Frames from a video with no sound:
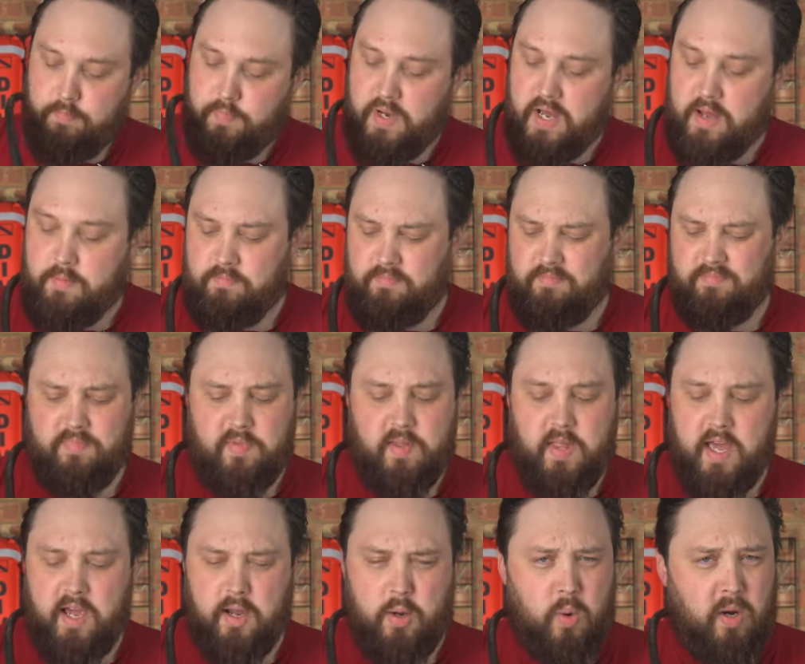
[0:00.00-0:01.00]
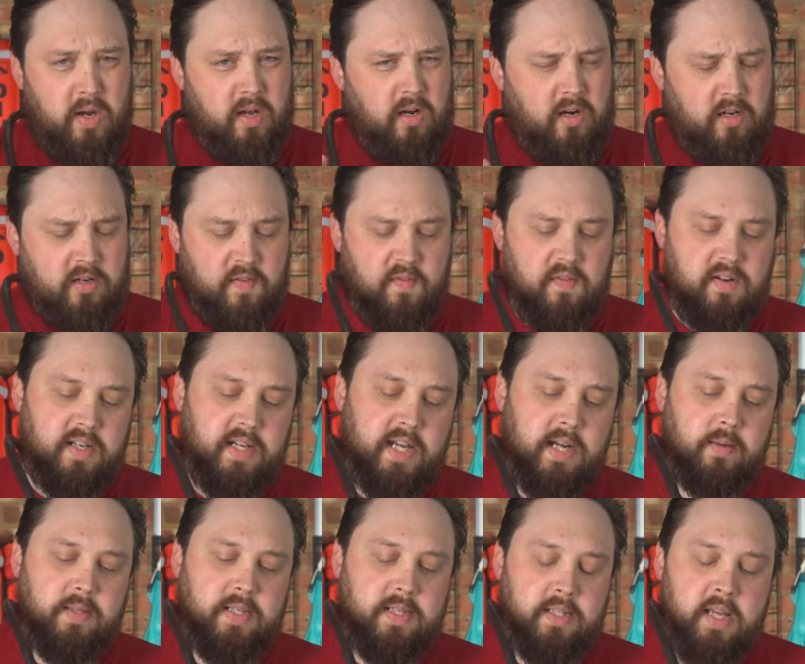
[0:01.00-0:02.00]
but they're quite hard to find
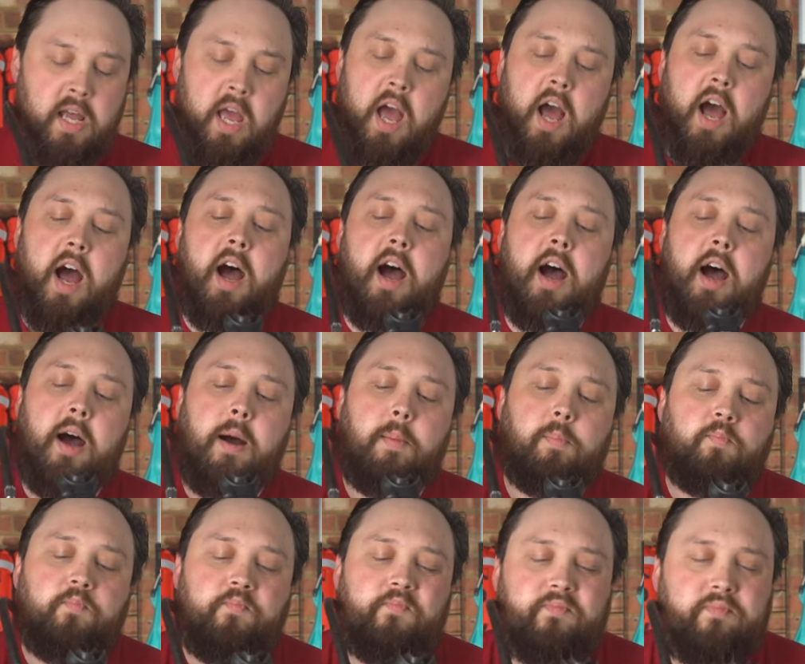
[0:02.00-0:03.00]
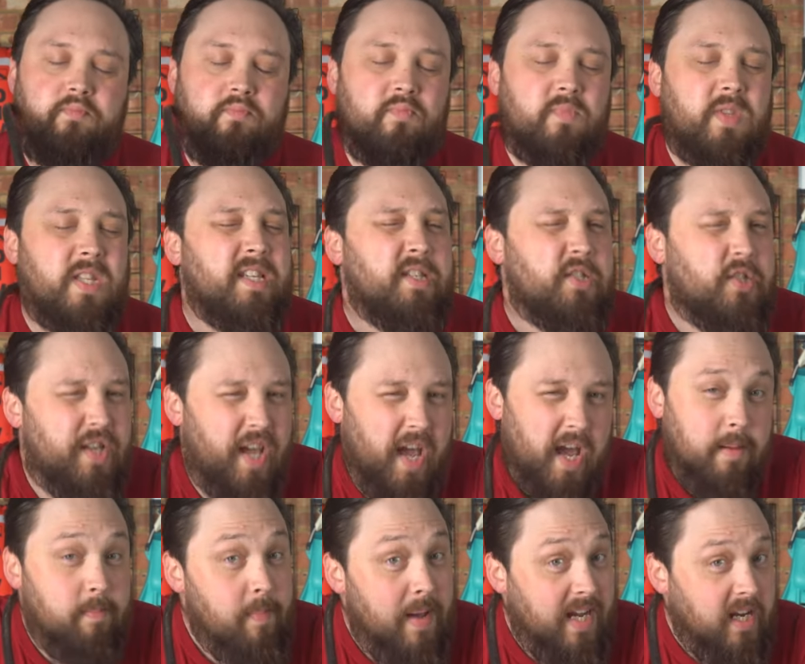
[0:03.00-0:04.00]
nowadays. So yeah,
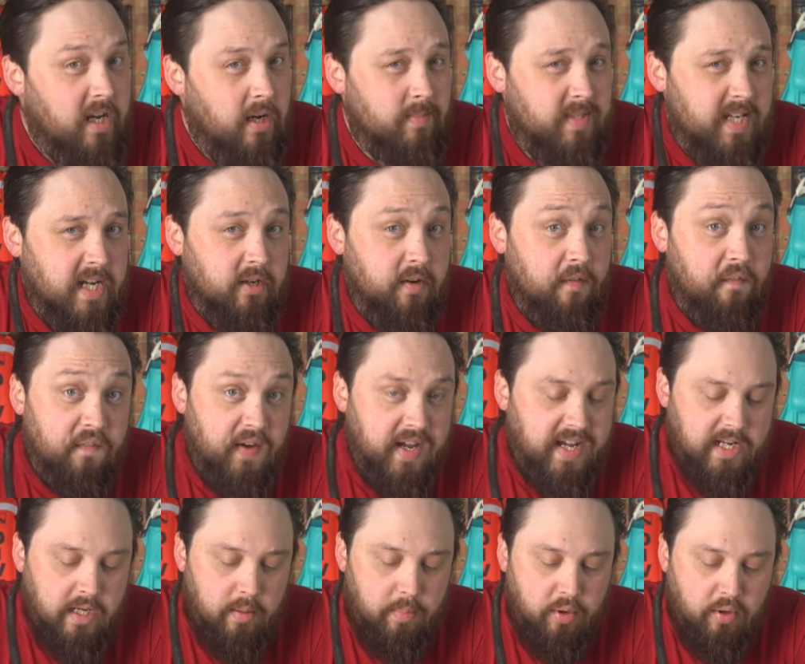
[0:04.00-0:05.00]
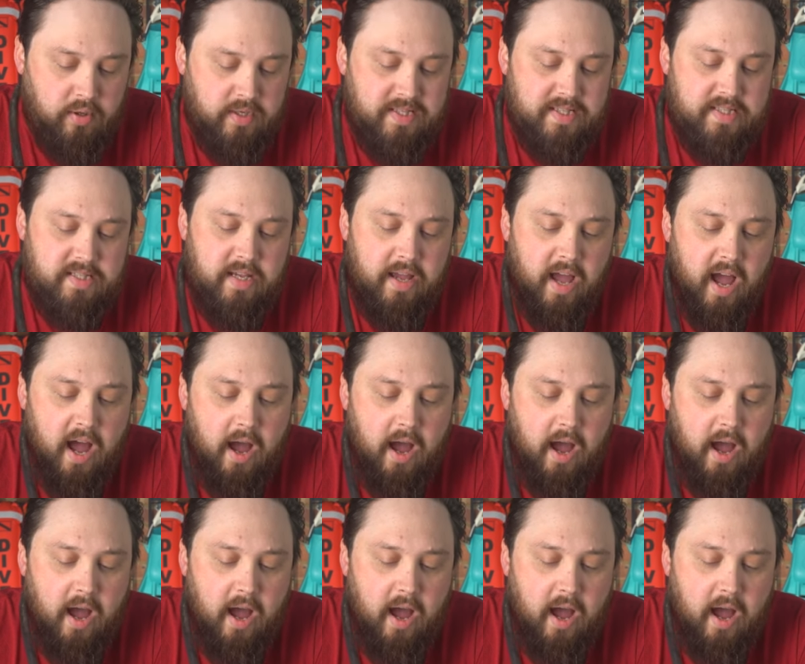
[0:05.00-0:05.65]
it mainly comes down to failure points.